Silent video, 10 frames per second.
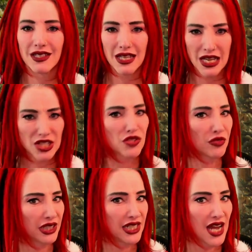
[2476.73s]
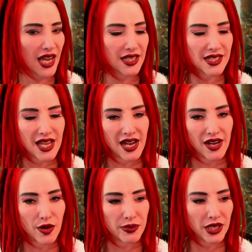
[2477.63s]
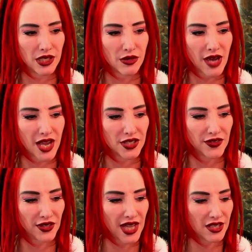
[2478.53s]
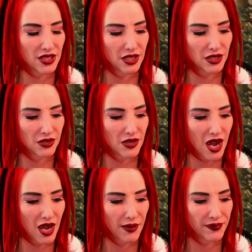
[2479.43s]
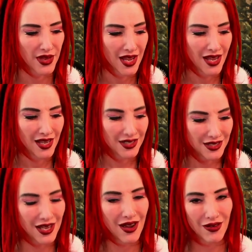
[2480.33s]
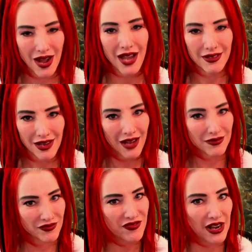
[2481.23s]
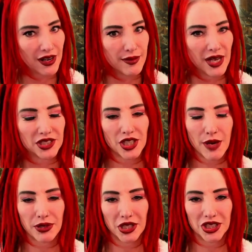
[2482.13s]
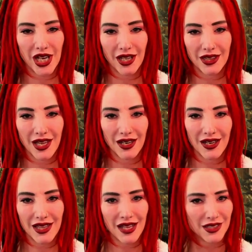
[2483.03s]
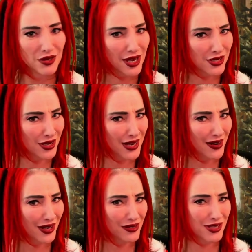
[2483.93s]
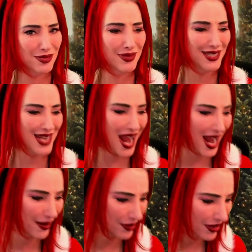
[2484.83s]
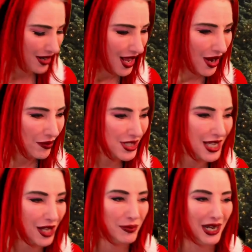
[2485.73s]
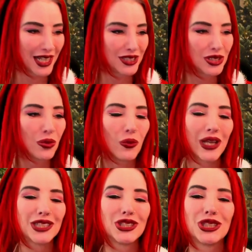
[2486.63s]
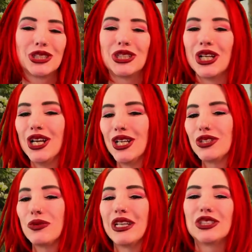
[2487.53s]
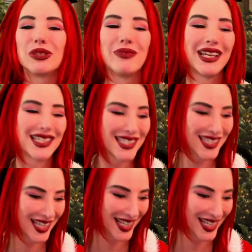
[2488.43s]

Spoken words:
It's really nice, and I hope that you guys feel that too. So I very much appreciate that you guys are here on Christmas Day. We're celebrating Twitchmas,